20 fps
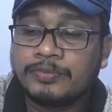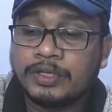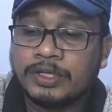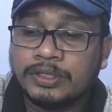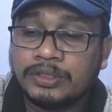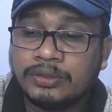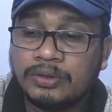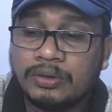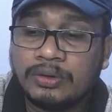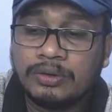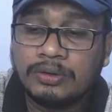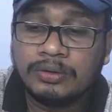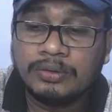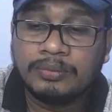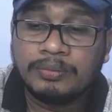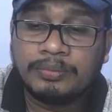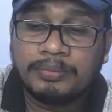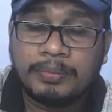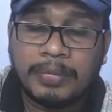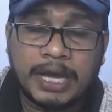your
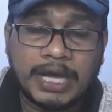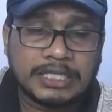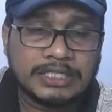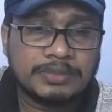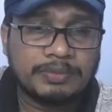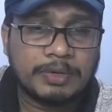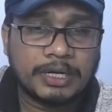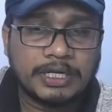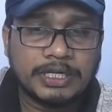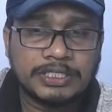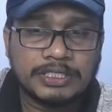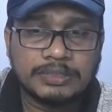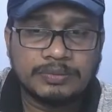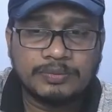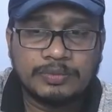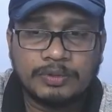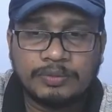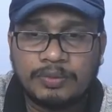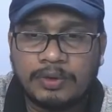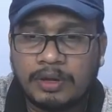past
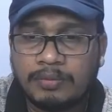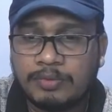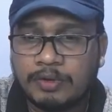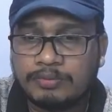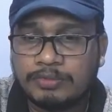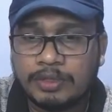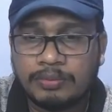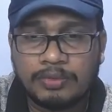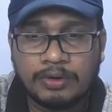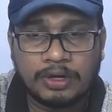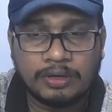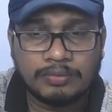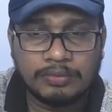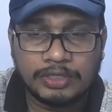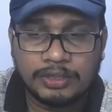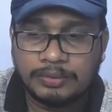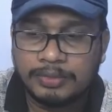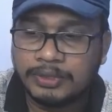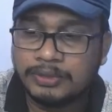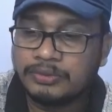participle form of the verb
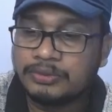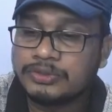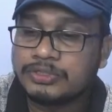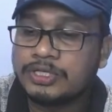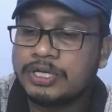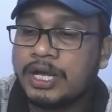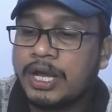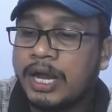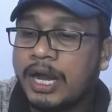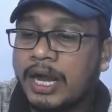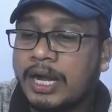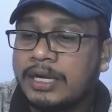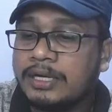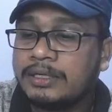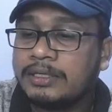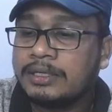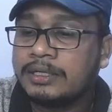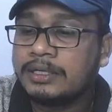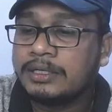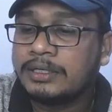will be used,
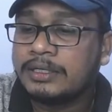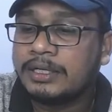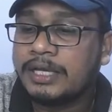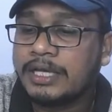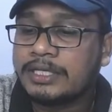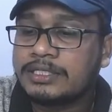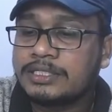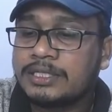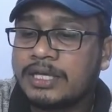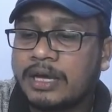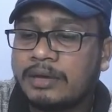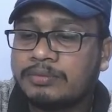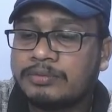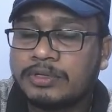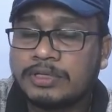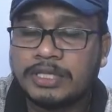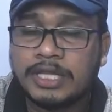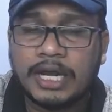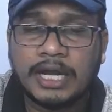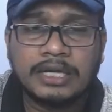and next
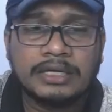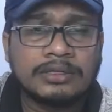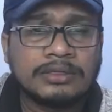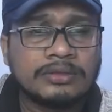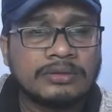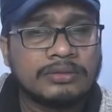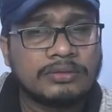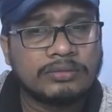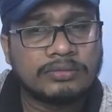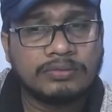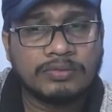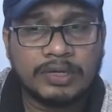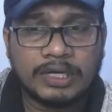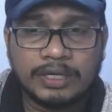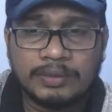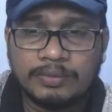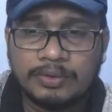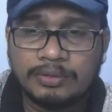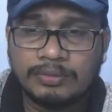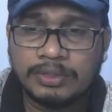after that
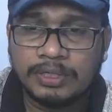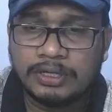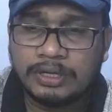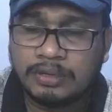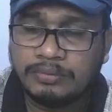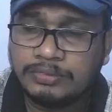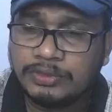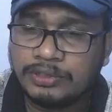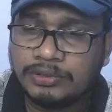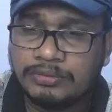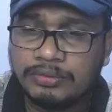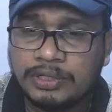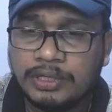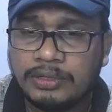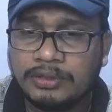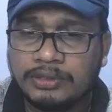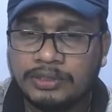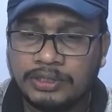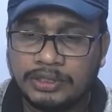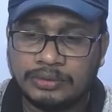whatever will come you
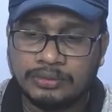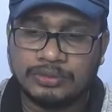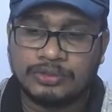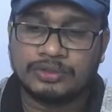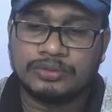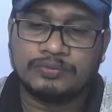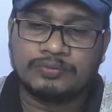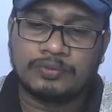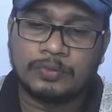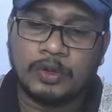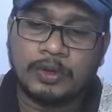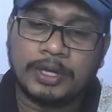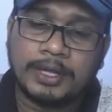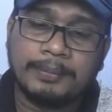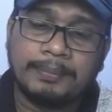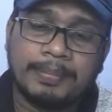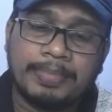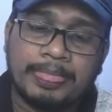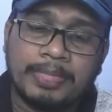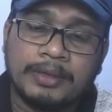will use.
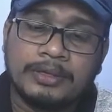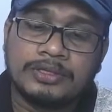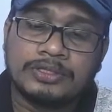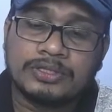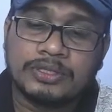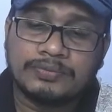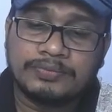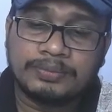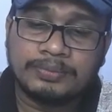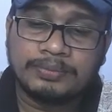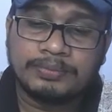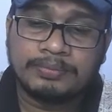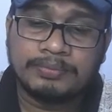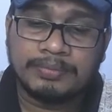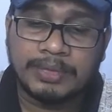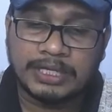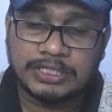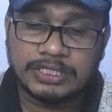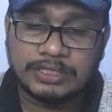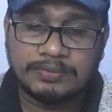Okay, so
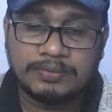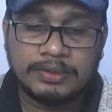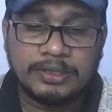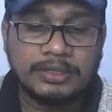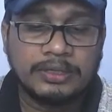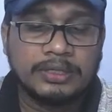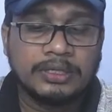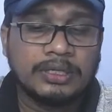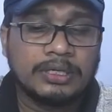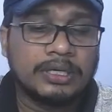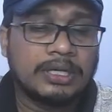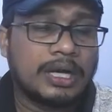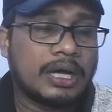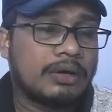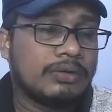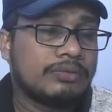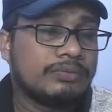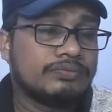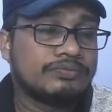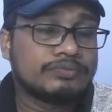first of all,
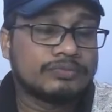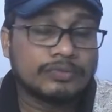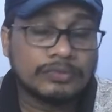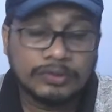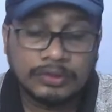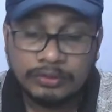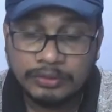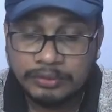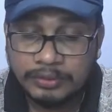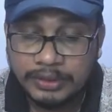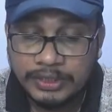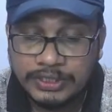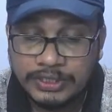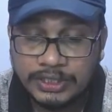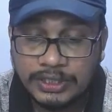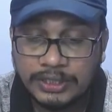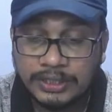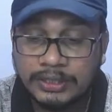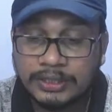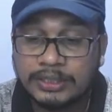now we will
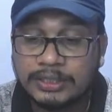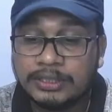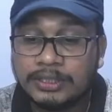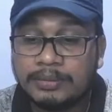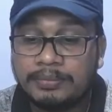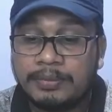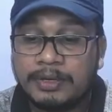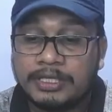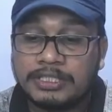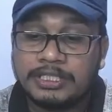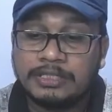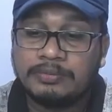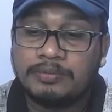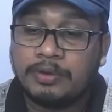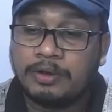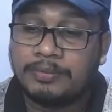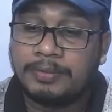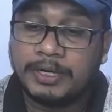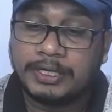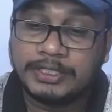see the present
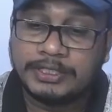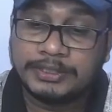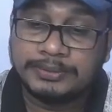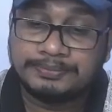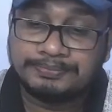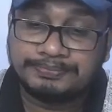perfect.